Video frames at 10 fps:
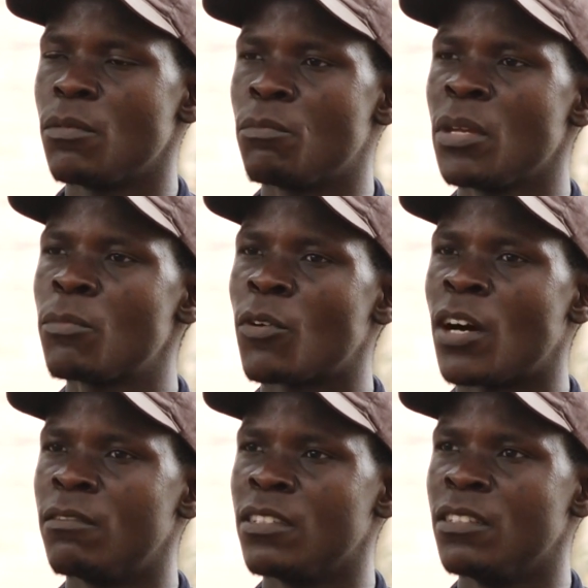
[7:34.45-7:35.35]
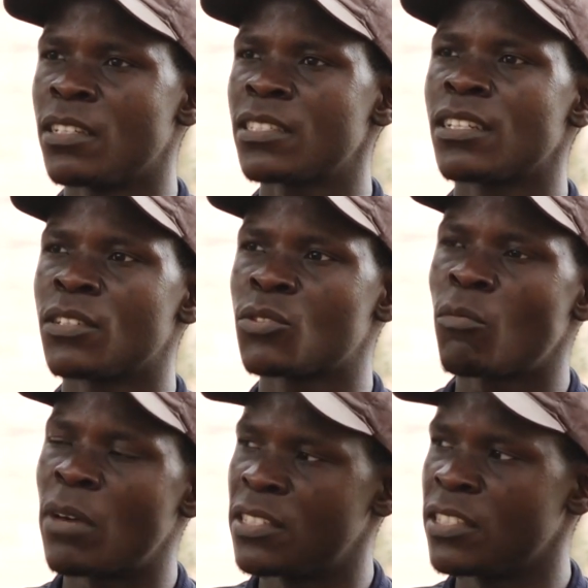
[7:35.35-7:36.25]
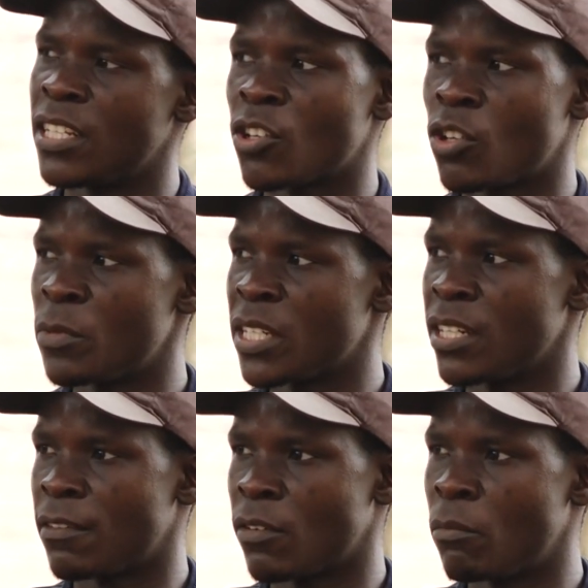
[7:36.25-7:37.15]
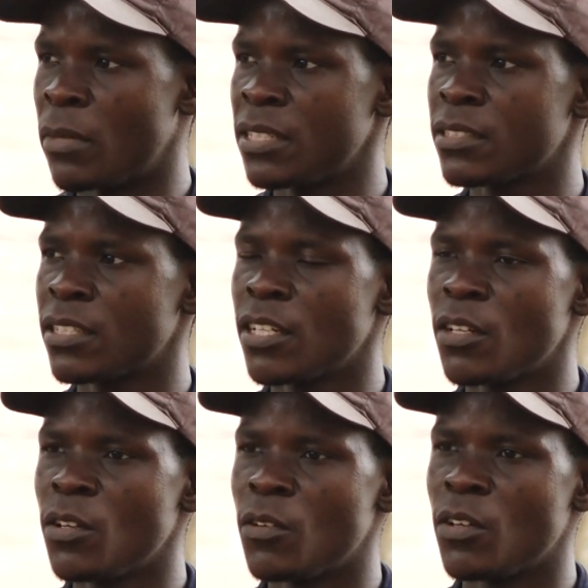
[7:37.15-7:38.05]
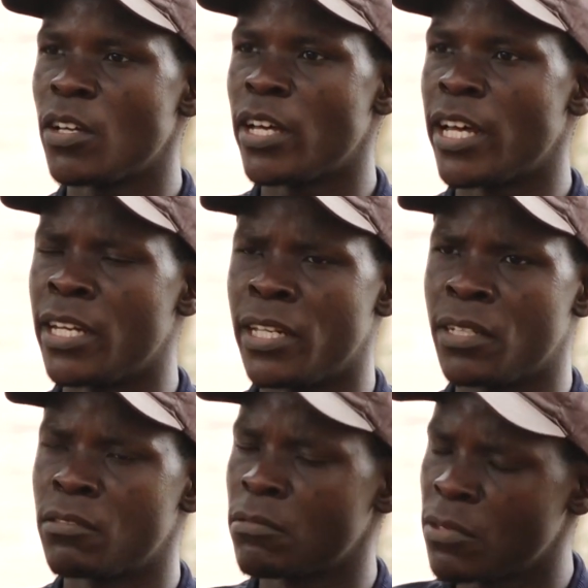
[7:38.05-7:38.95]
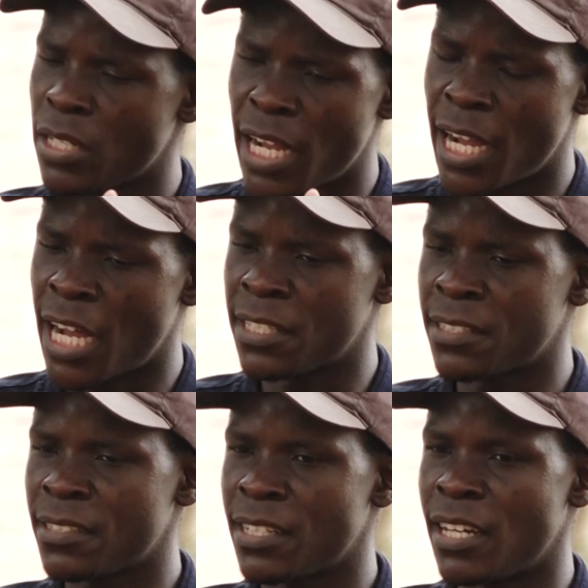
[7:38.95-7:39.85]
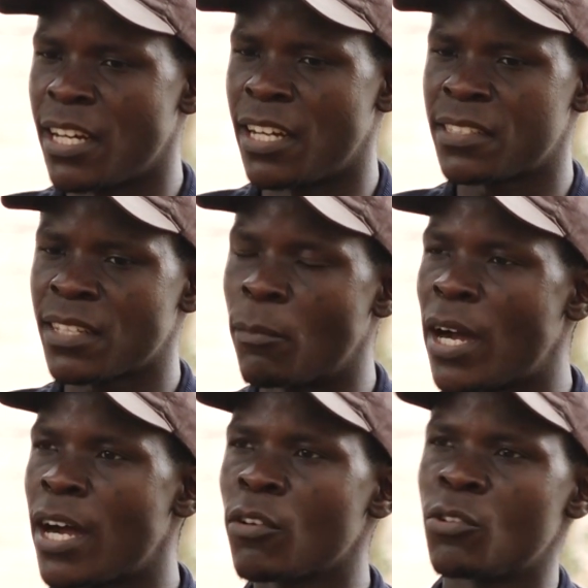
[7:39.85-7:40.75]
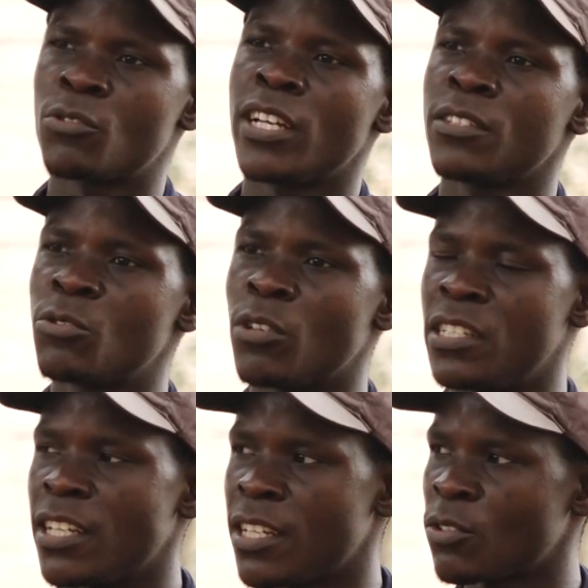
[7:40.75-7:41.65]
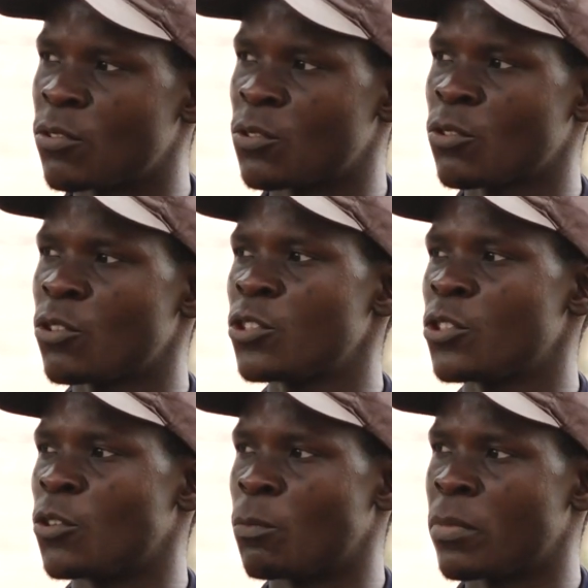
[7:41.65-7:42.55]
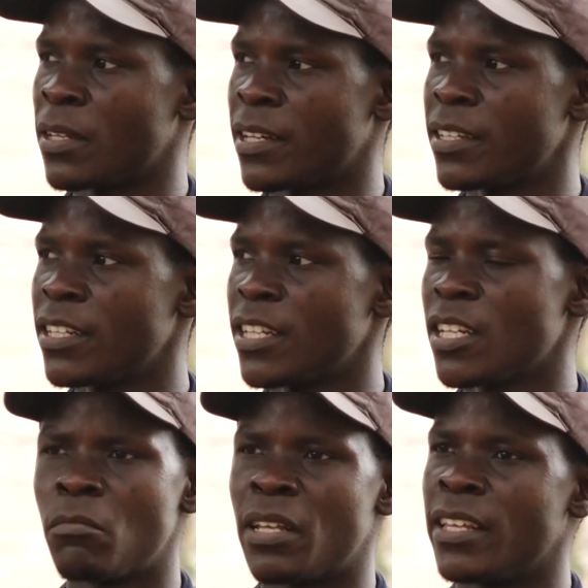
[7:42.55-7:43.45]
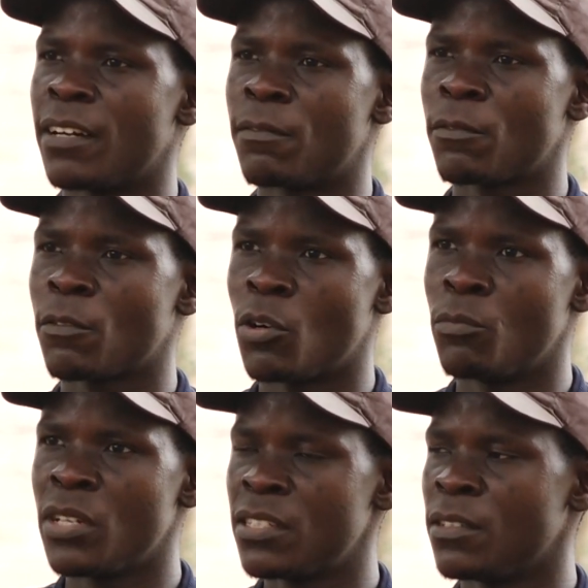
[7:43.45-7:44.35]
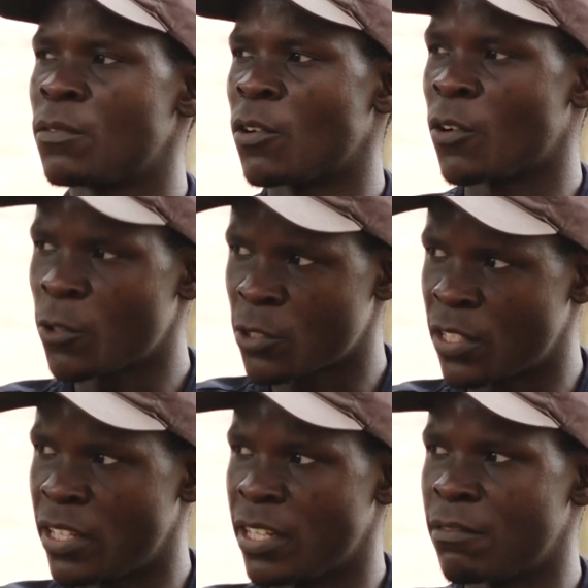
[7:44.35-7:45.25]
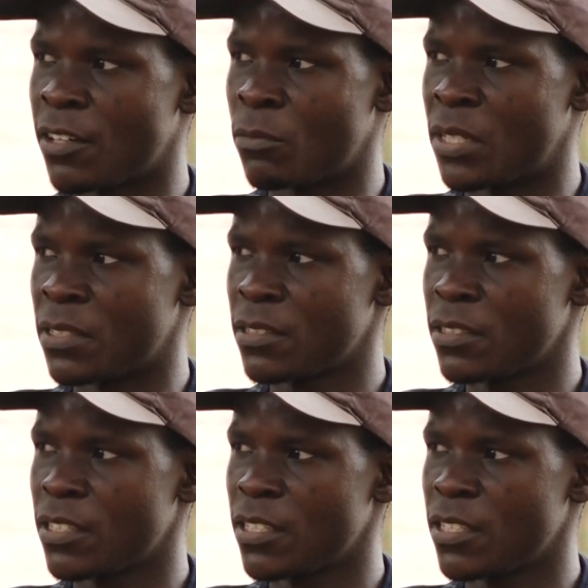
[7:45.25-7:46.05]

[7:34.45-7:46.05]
people have invested so much in economic development and at some angle trying to adjust on social pillar, but they have completely forgotten the environment.